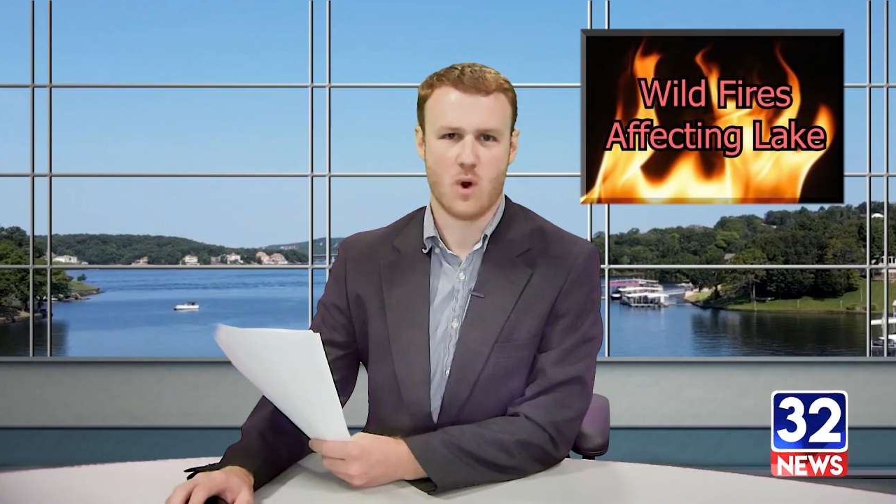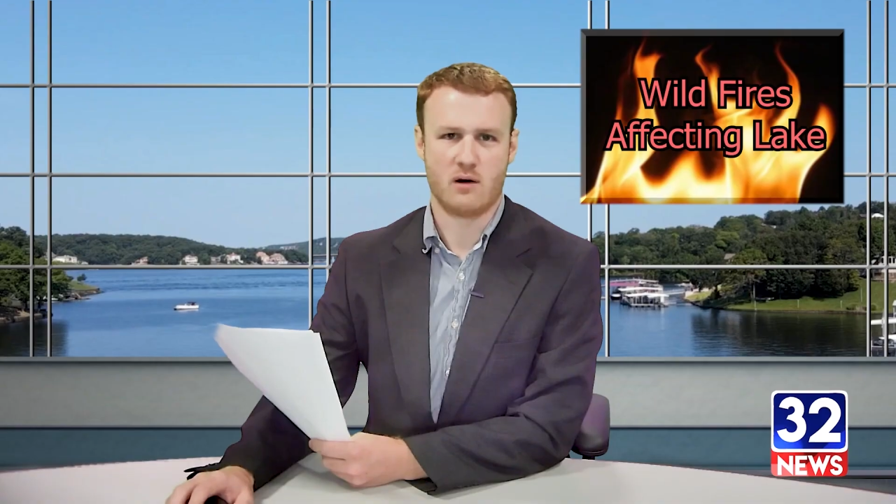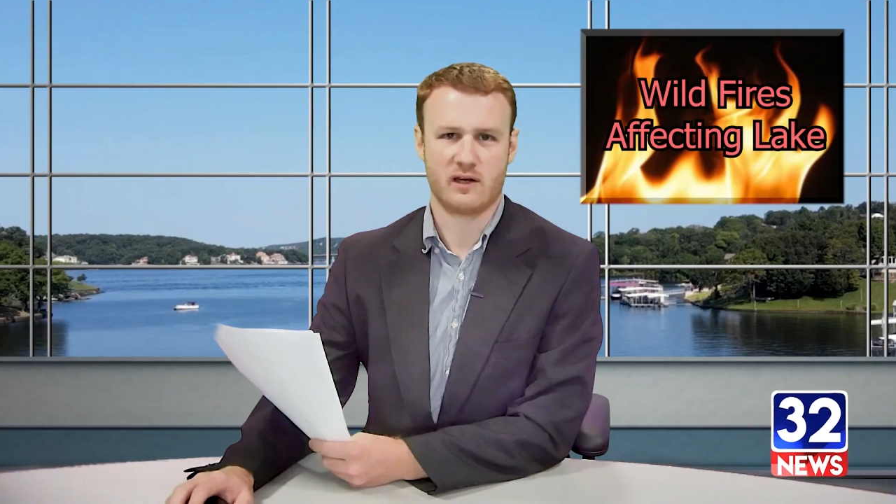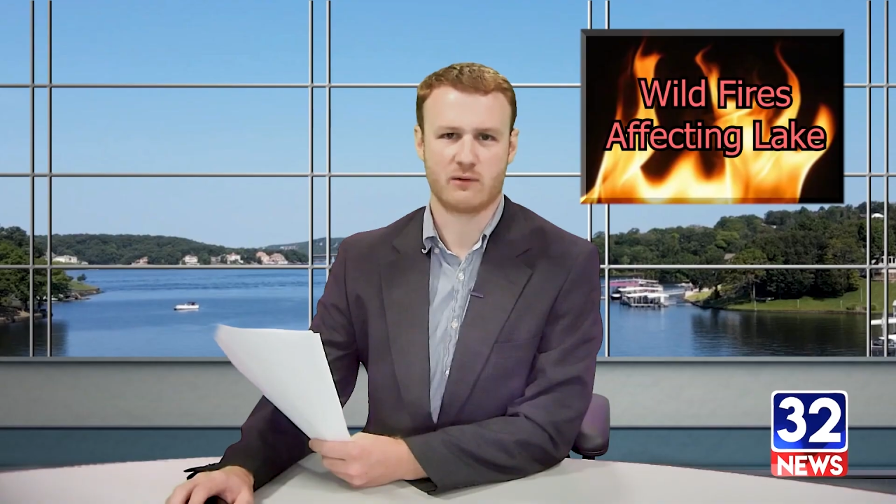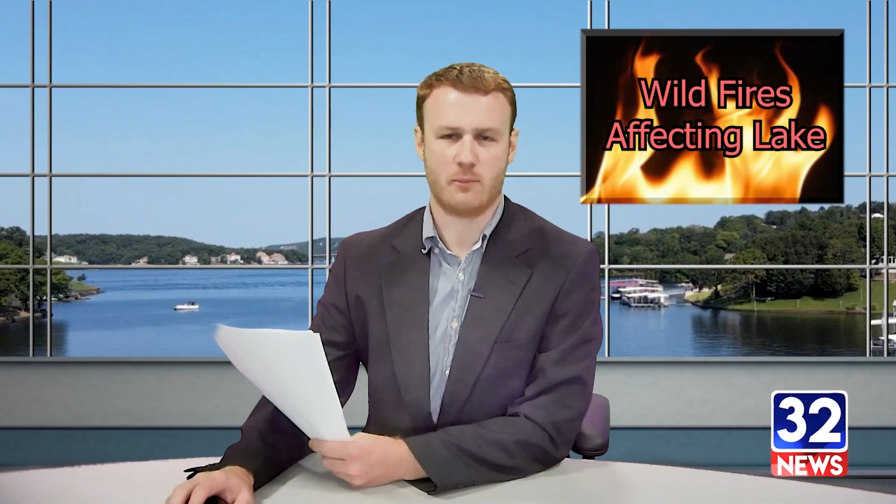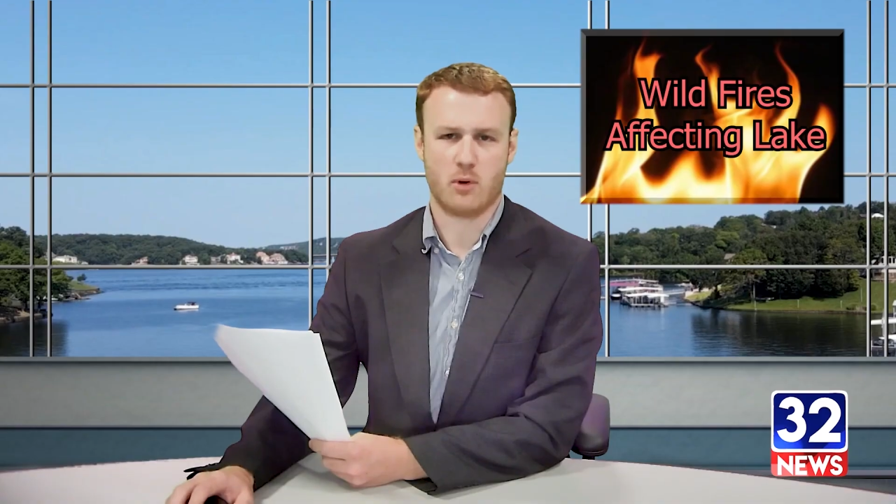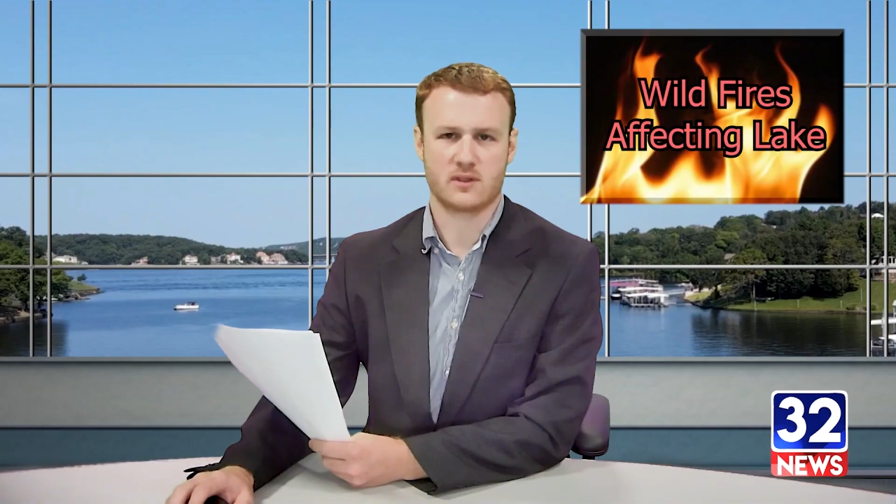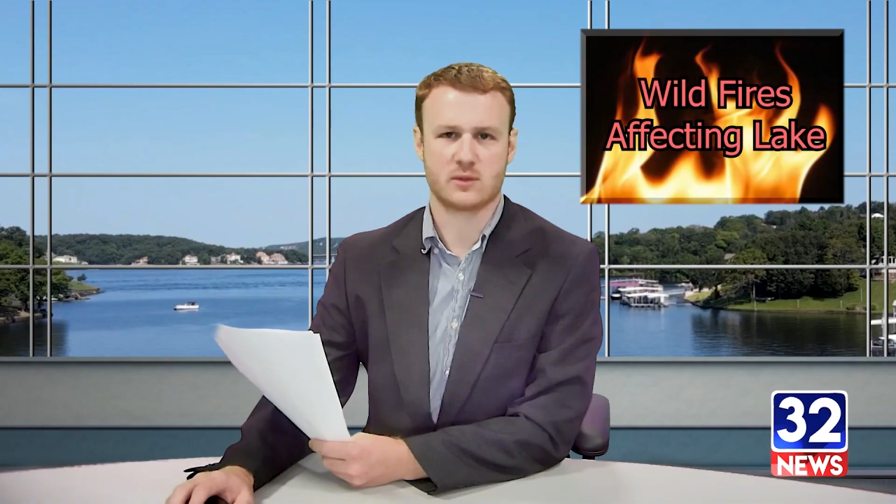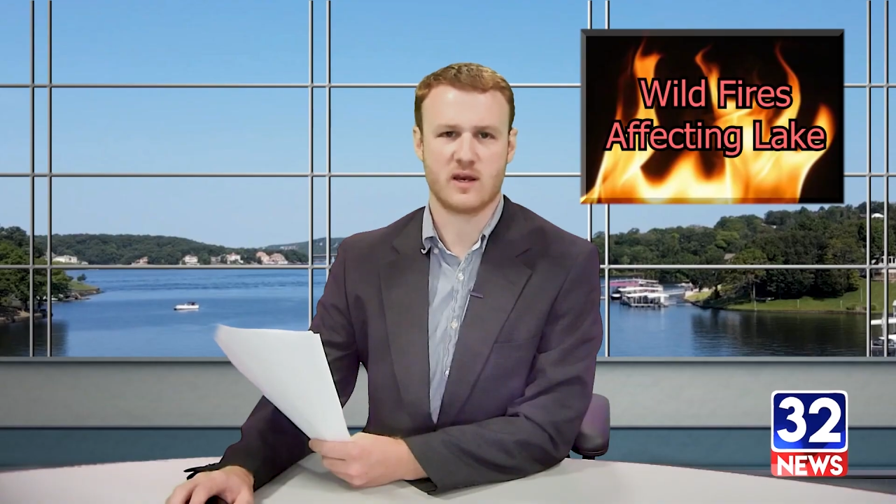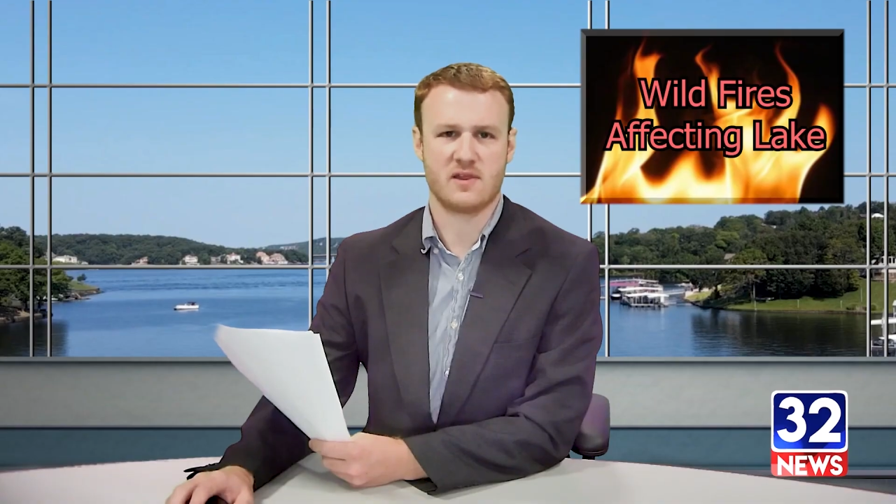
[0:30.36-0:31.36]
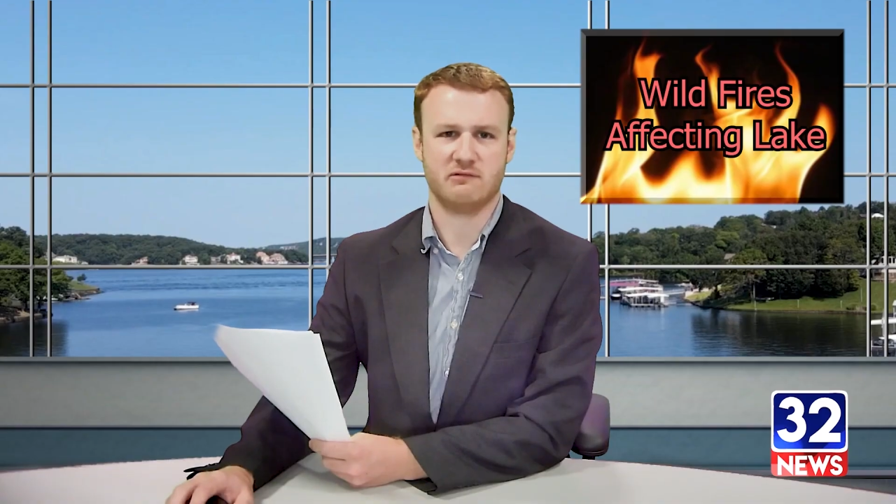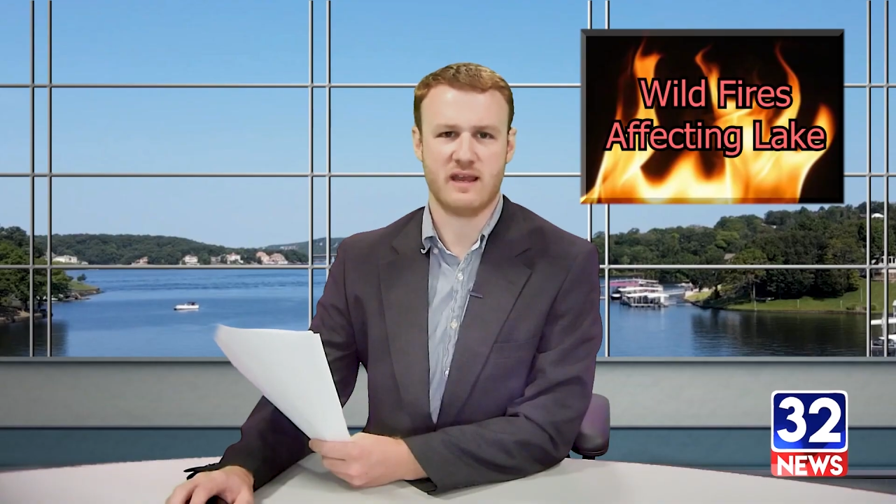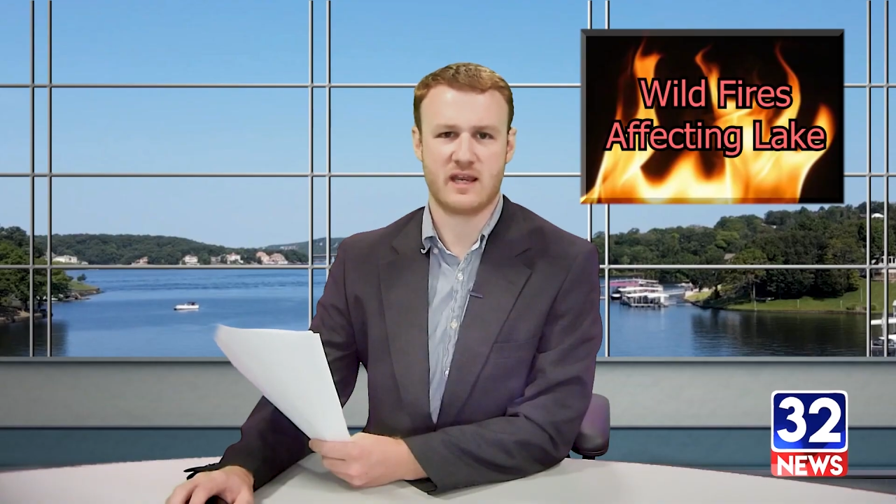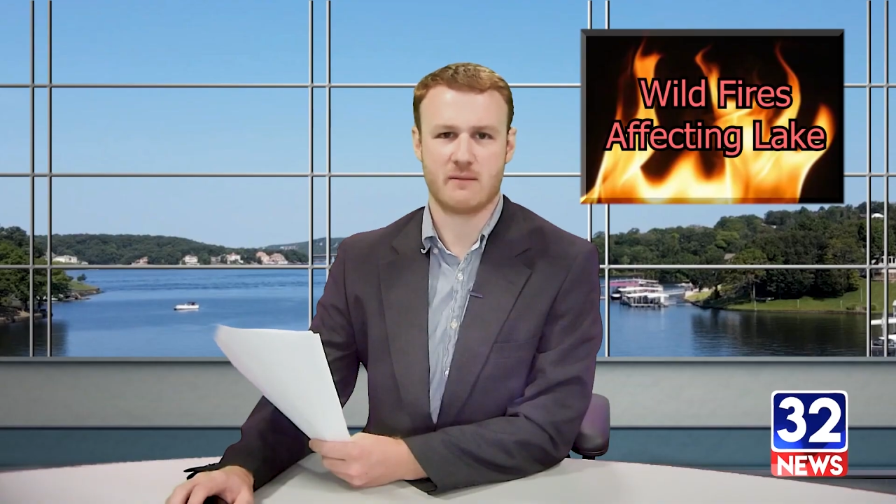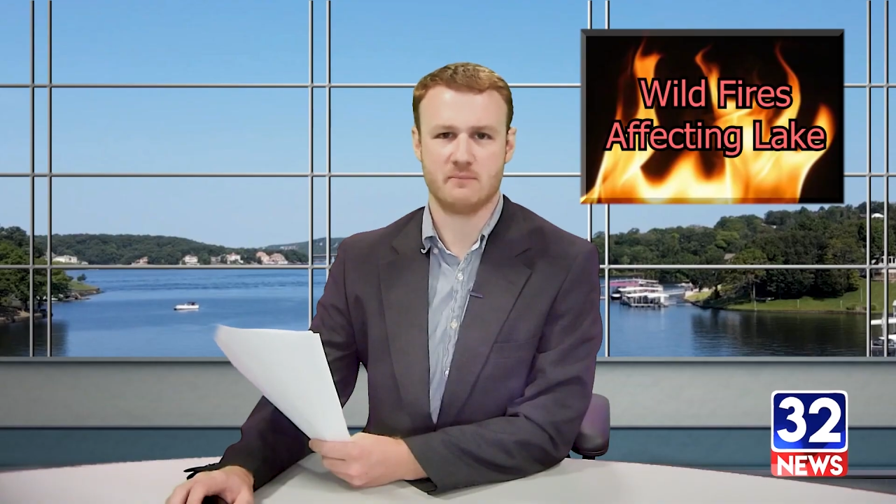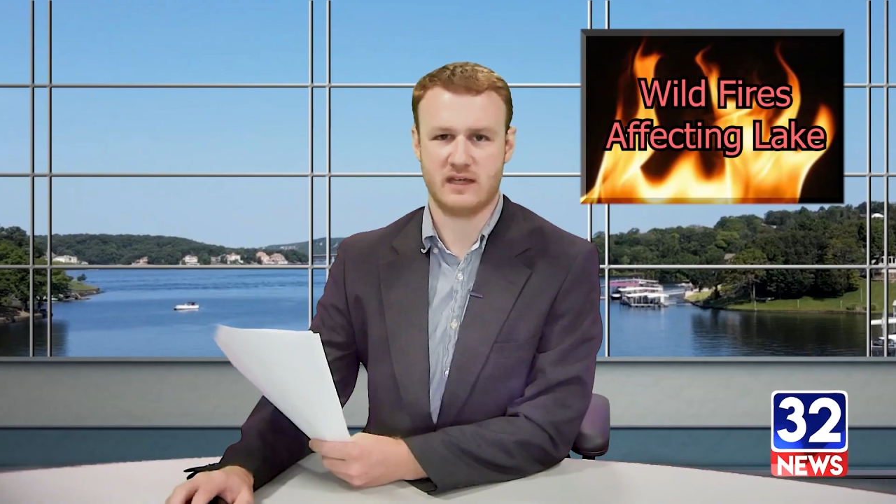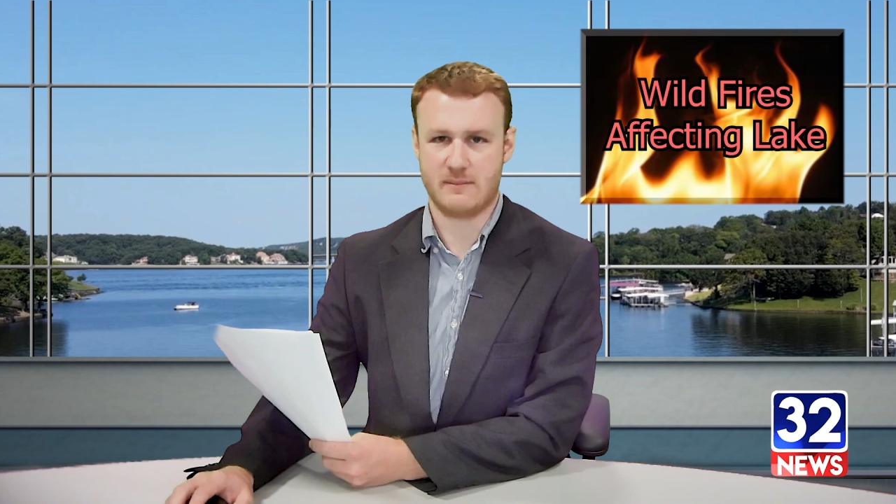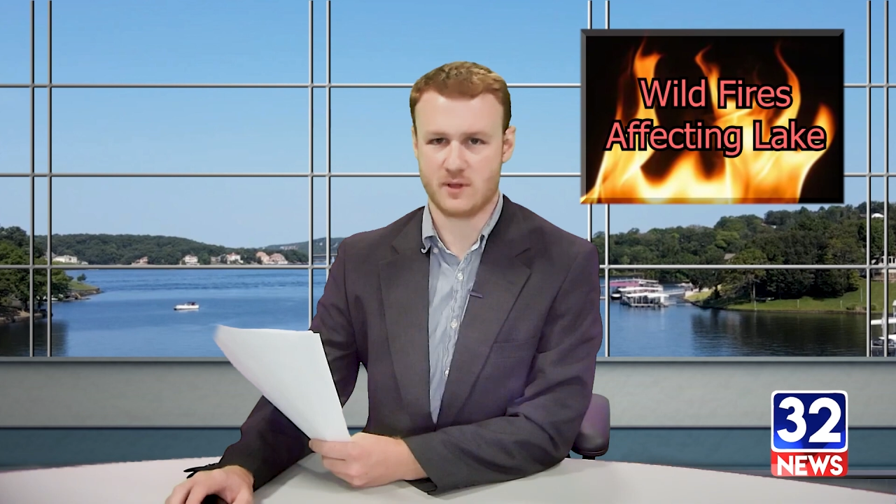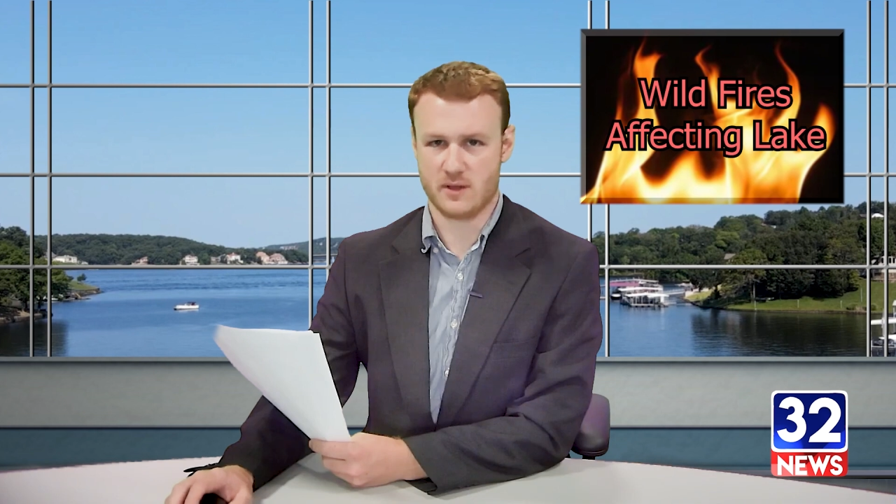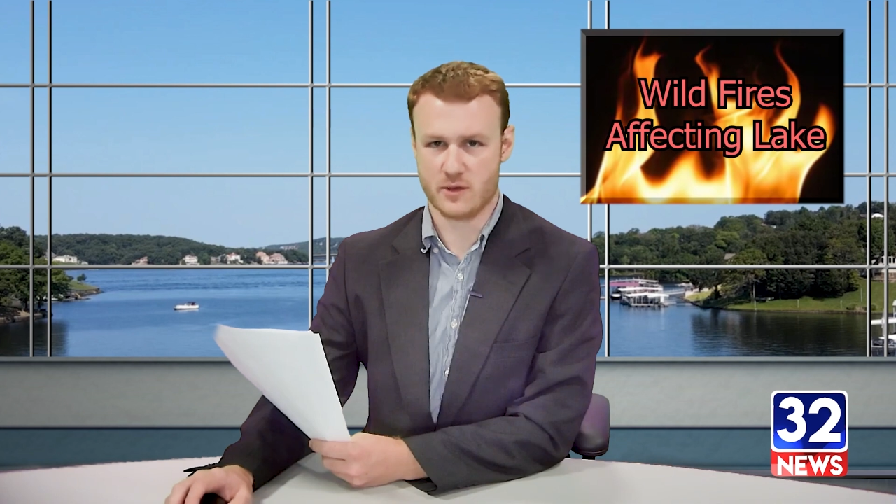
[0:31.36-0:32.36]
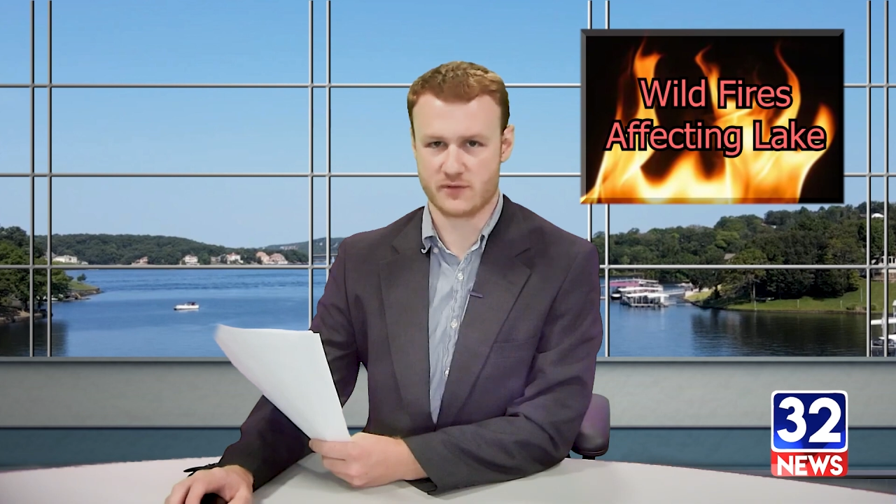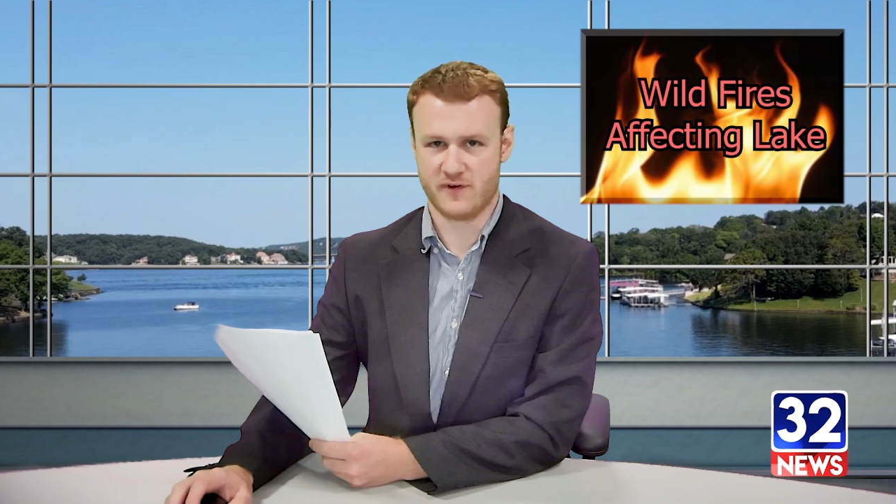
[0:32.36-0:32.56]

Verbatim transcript: Air quality reports around the lake blamed on